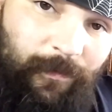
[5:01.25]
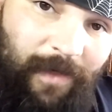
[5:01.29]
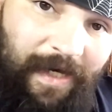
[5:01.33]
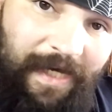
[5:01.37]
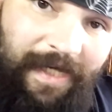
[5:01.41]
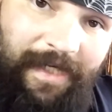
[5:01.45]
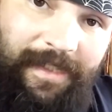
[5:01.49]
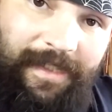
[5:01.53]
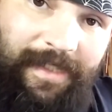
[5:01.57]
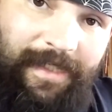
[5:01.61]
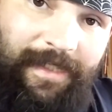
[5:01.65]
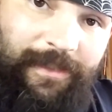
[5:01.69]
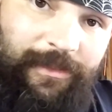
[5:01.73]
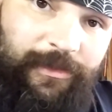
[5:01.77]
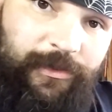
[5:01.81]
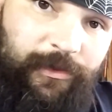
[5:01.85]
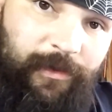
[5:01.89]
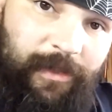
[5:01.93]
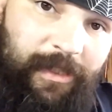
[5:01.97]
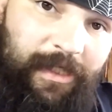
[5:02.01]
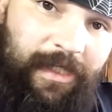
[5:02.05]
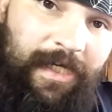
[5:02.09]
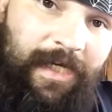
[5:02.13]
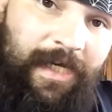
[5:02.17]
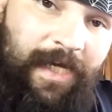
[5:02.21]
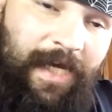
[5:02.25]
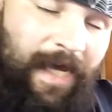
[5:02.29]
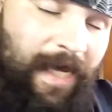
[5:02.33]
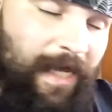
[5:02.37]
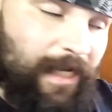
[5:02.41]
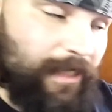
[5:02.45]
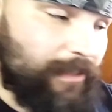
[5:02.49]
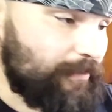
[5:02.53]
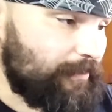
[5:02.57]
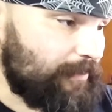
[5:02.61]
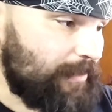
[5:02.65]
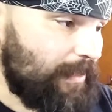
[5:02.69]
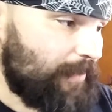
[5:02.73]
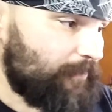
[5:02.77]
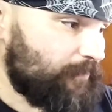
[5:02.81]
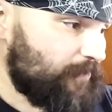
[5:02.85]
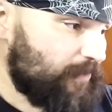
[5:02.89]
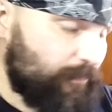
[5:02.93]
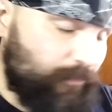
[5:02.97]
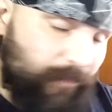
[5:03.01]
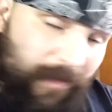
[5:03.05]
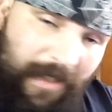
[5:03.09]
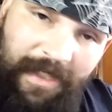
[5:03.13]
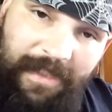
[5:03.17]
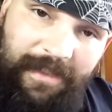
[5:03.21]
way to get to it. And instead of
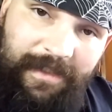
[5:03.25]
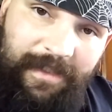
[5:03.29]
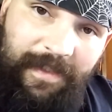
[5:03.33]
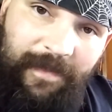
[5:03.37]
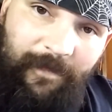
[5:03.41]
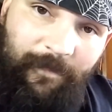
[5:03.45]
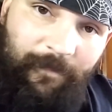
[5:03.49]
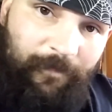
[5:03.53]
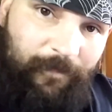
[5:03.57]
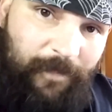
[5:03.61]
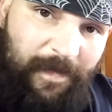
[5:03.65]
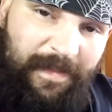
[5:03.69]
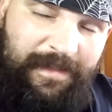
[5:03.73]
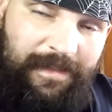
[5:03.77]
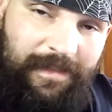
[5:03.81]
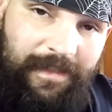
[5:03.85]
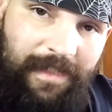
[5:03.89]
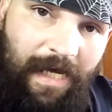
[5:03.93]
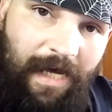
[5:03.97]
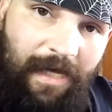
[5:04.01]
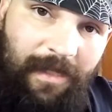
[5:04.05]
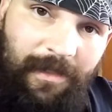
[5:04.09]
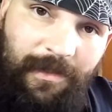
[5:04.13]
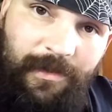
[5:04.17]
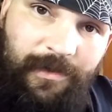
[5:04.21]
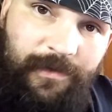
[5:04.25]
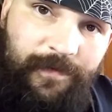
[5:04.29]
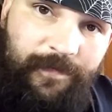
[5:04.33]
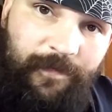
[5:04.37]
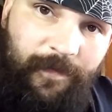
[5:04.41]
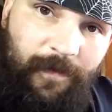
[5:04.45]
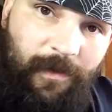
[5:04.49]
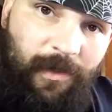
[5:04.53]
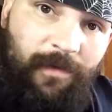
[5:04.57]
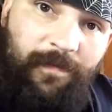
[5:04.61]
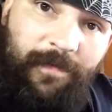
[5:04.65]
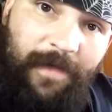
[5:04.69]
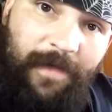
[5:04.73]
spending $50 for a